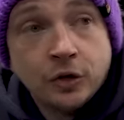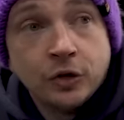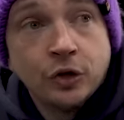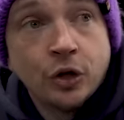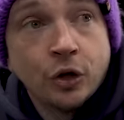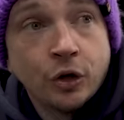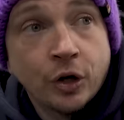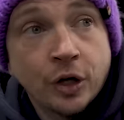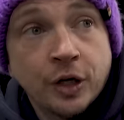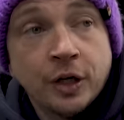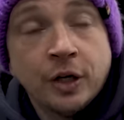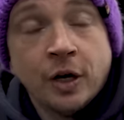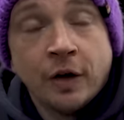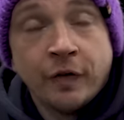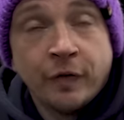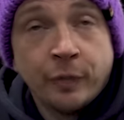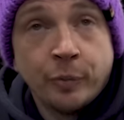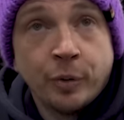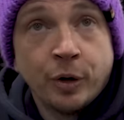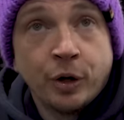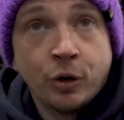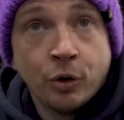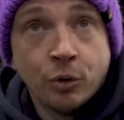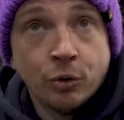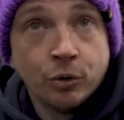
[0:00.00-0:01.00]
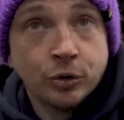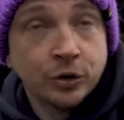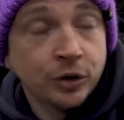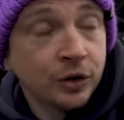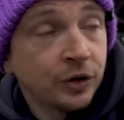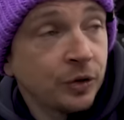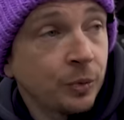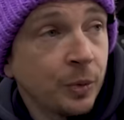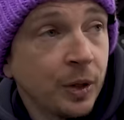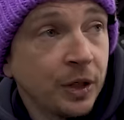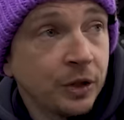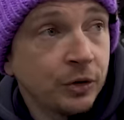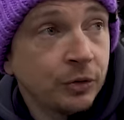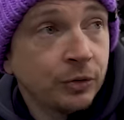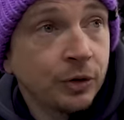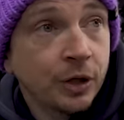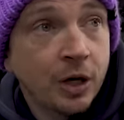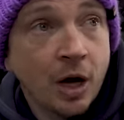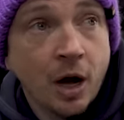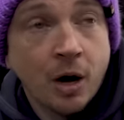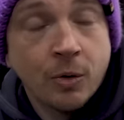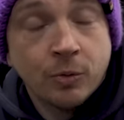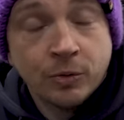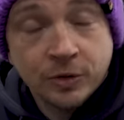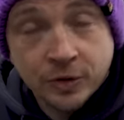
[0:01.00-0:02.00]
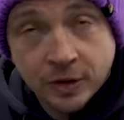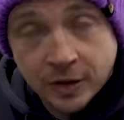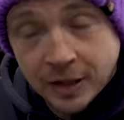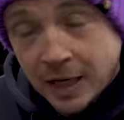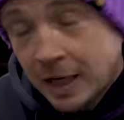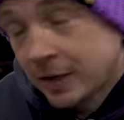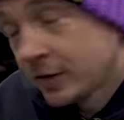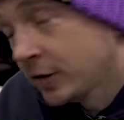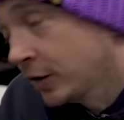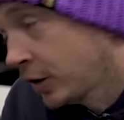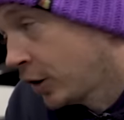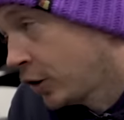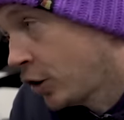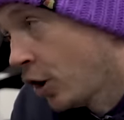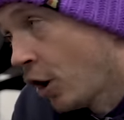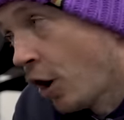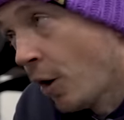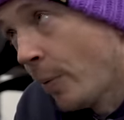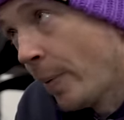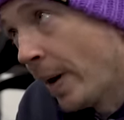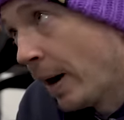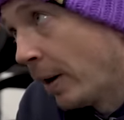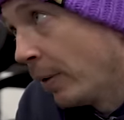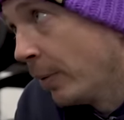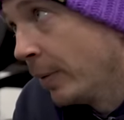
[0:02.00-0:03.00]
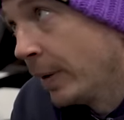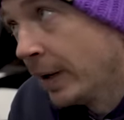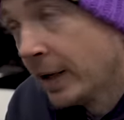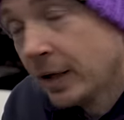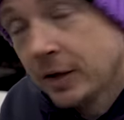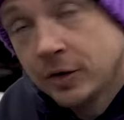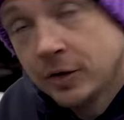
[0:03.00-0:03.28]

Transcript: took enough precaution to make sure the car wasn't. That's a cop out. Here's